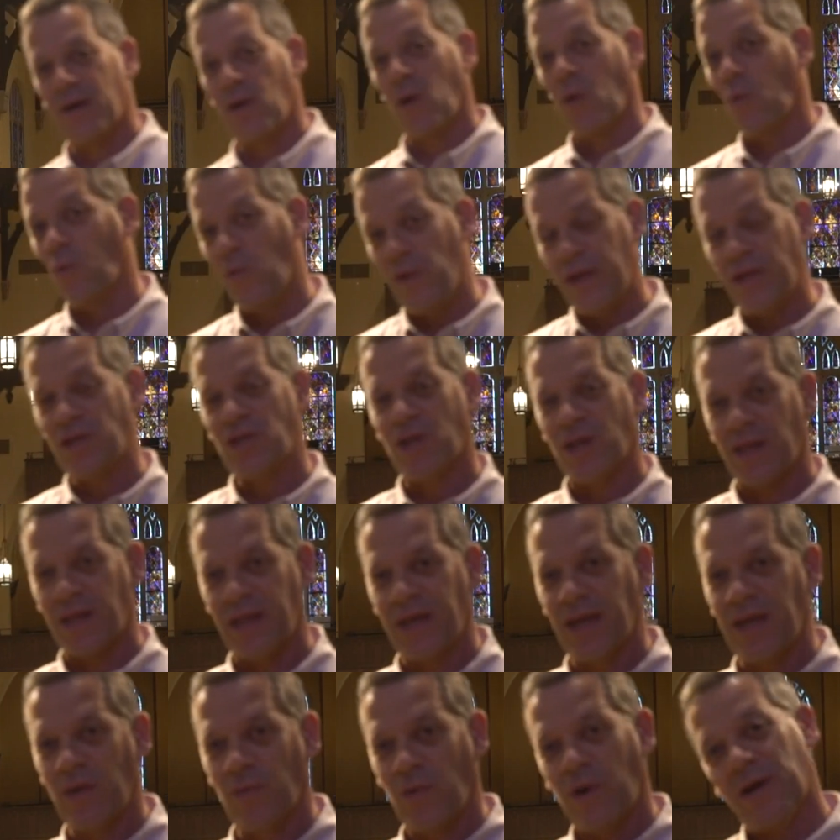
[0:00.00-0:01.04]

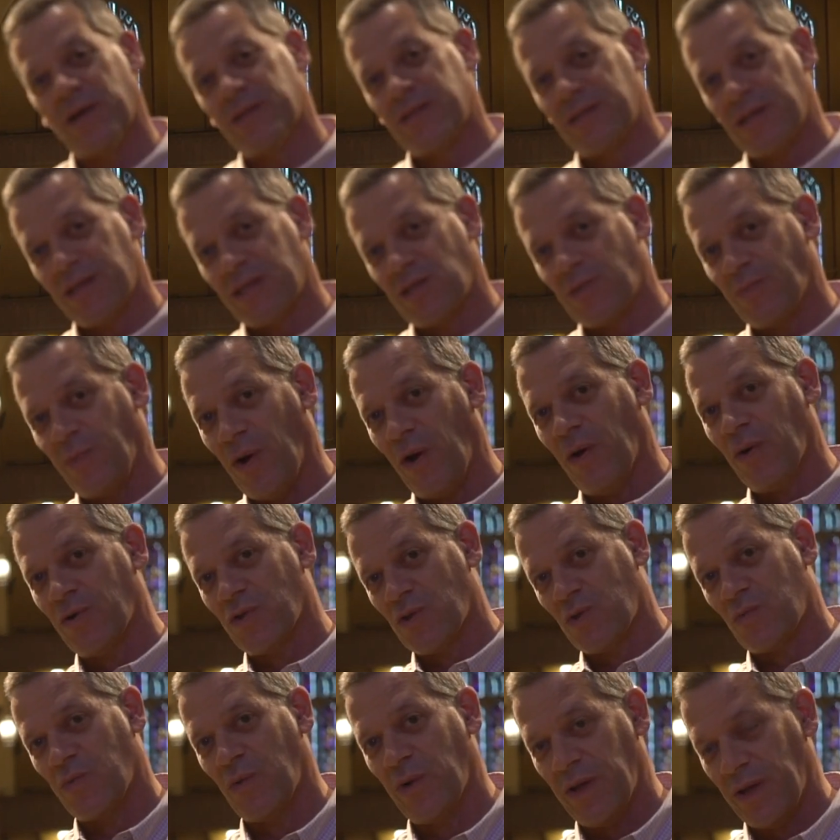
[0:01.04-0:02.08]
originally was
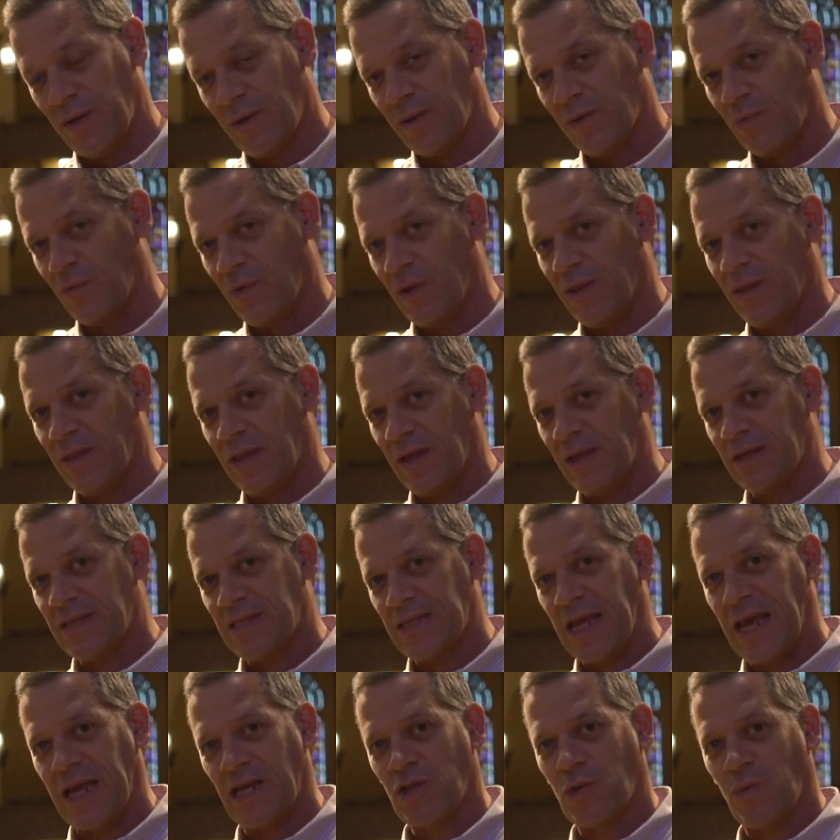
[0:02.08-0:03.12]
exposed when the
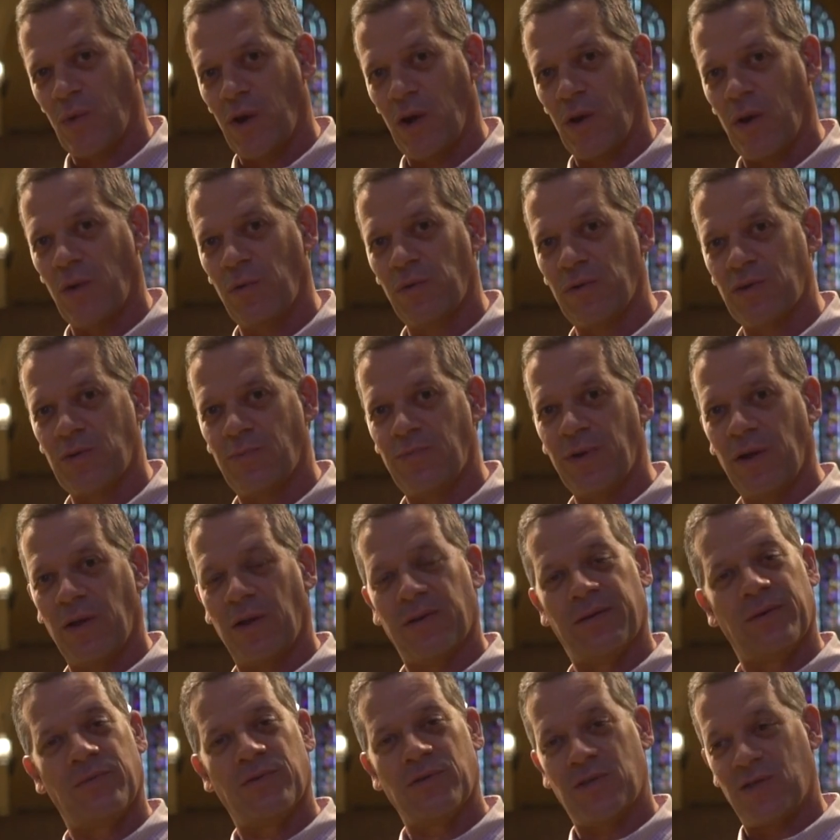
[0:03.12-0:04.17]
sanctuary was
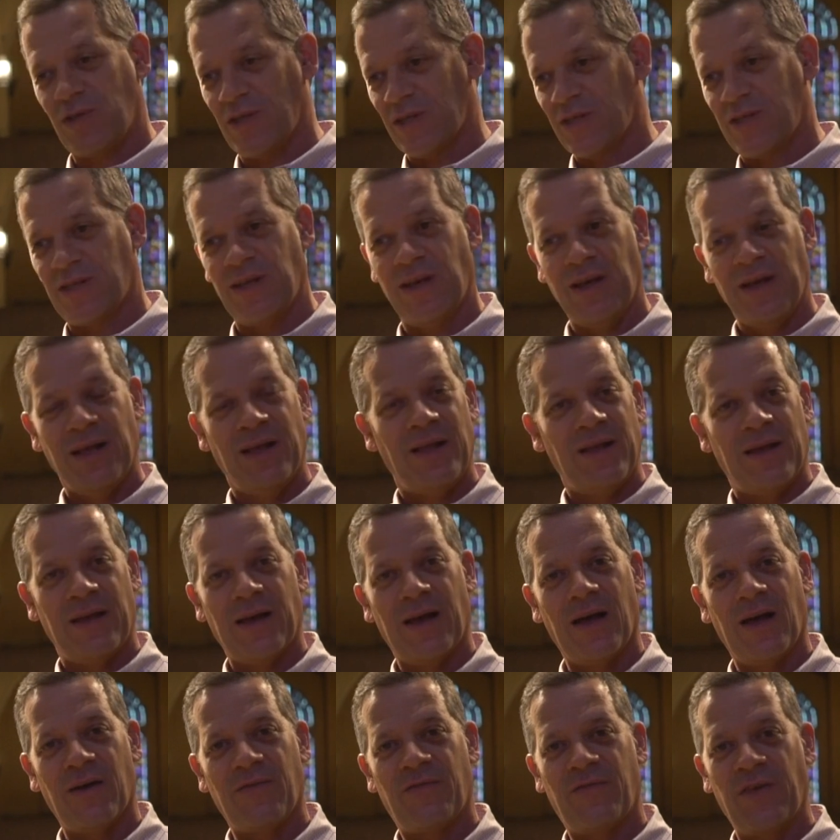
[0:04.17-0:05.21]
built. It was just
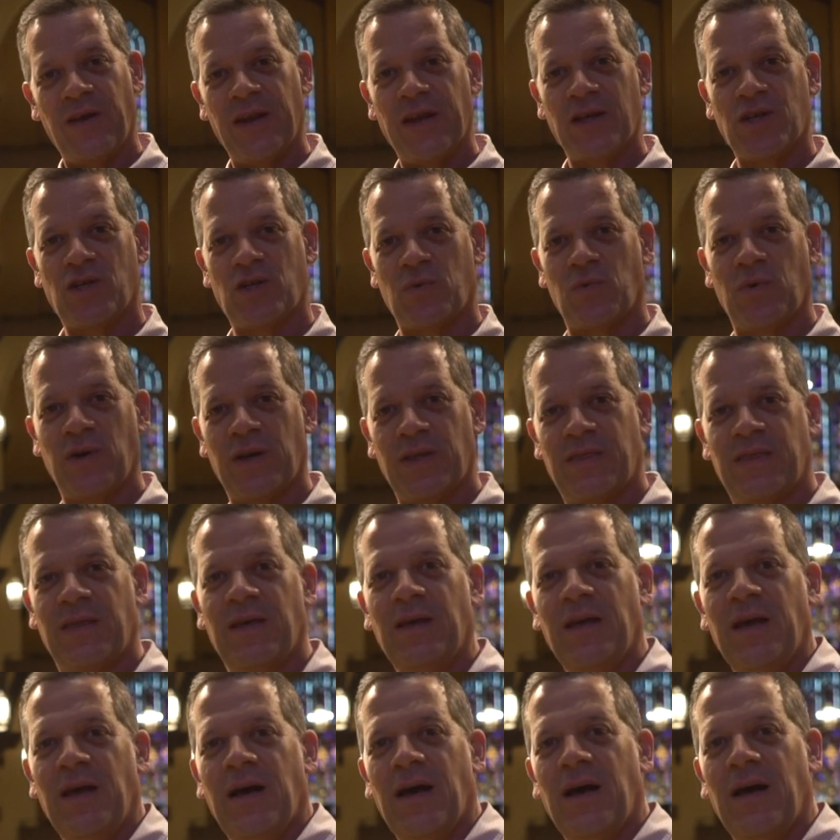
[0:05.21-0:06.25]
finished with
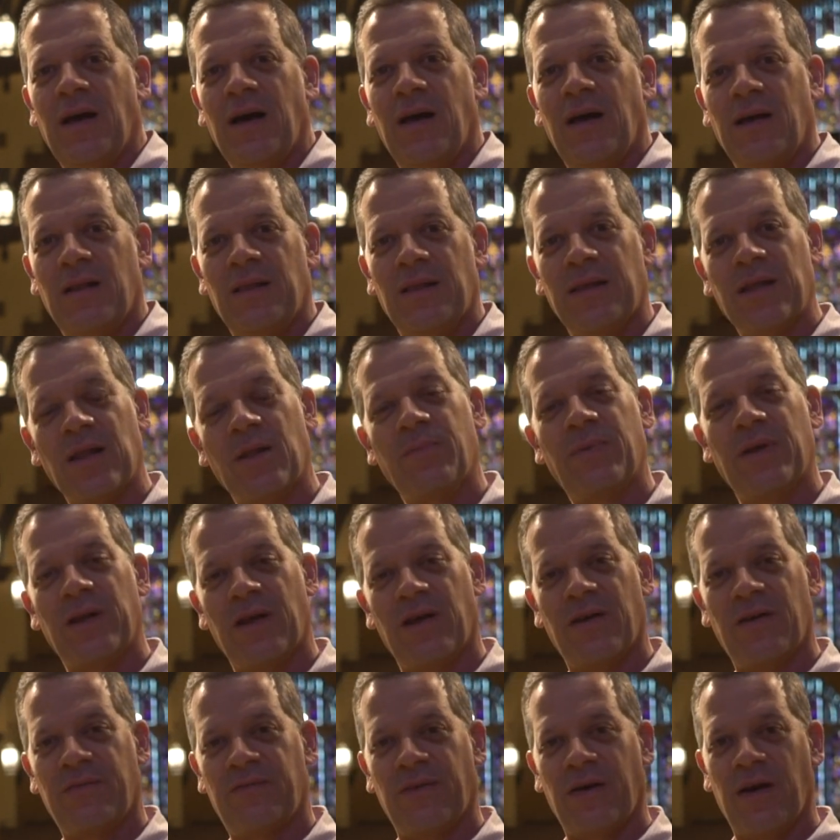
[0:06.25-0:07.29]
a little bit
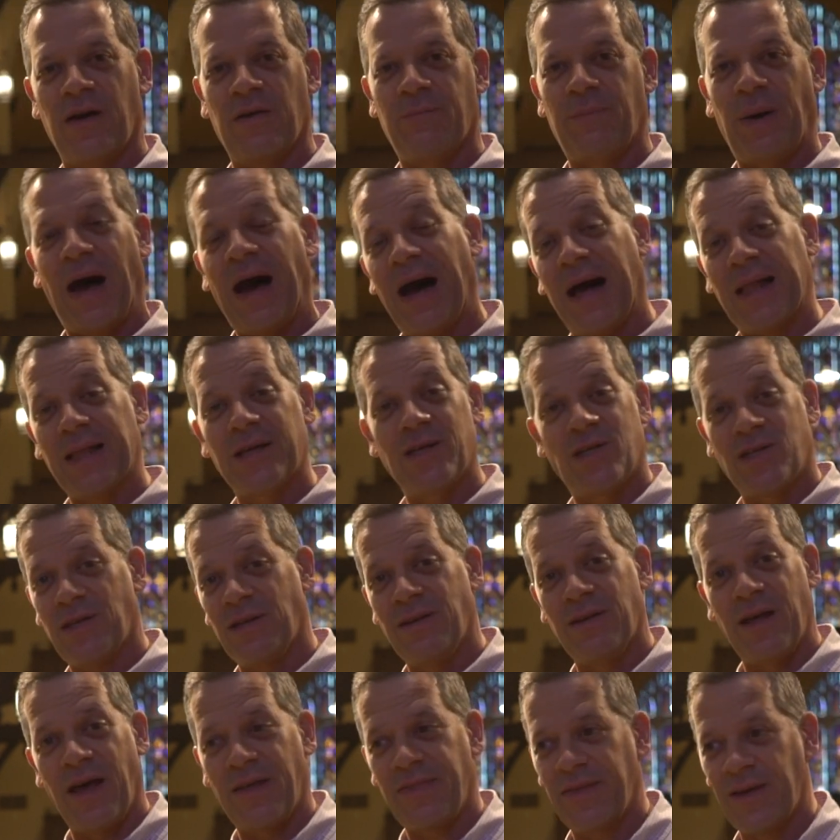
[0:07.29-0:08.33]
of polish
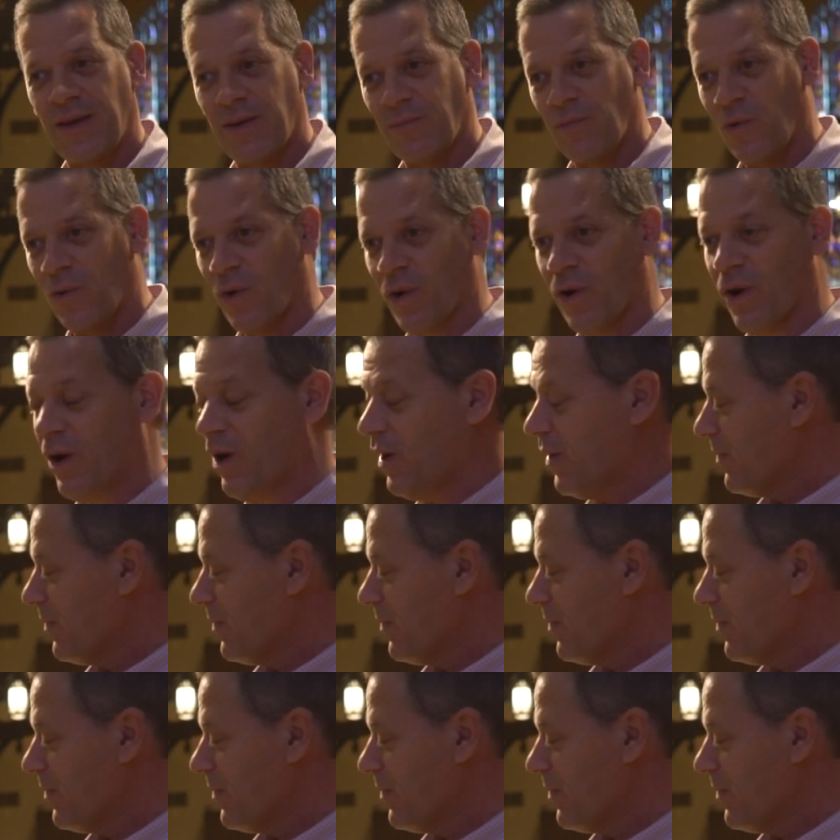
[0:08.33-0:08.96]
and nothing more.